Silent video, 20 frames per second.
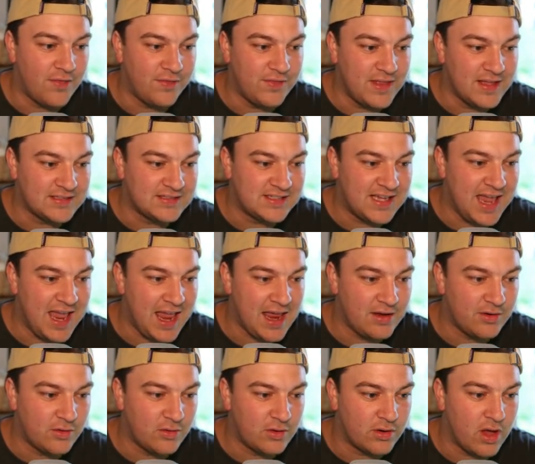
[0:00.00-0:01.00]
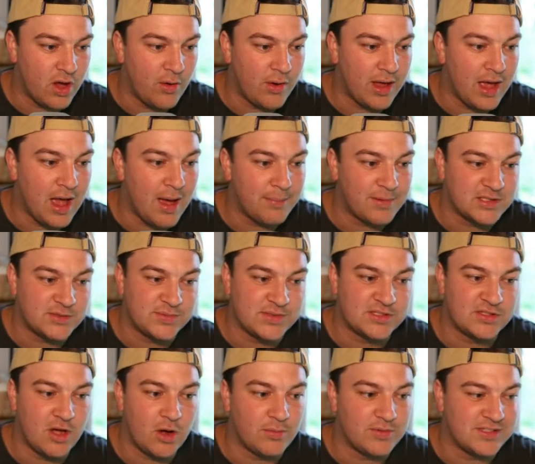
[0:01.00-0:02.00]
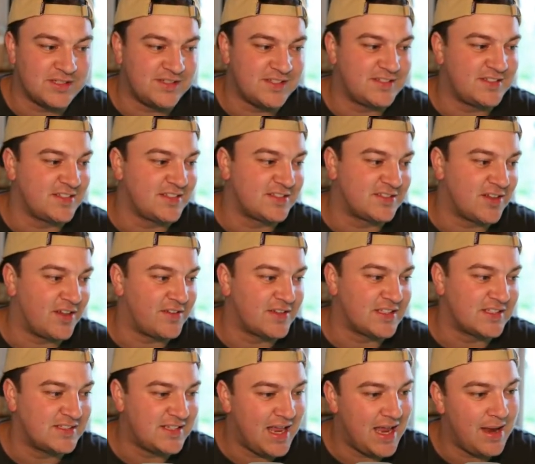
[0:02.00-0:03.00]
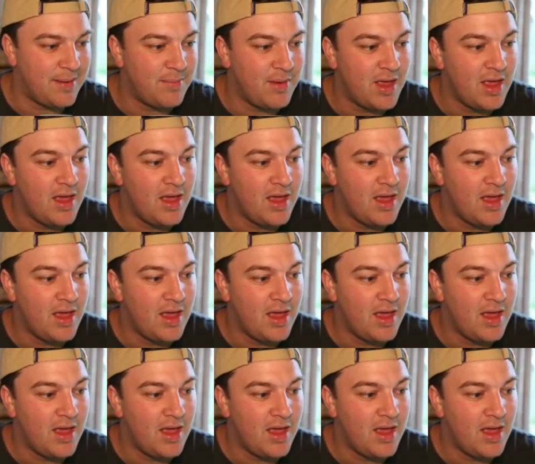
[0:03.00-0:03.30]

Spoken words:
this candle going up because we saw resistance on the same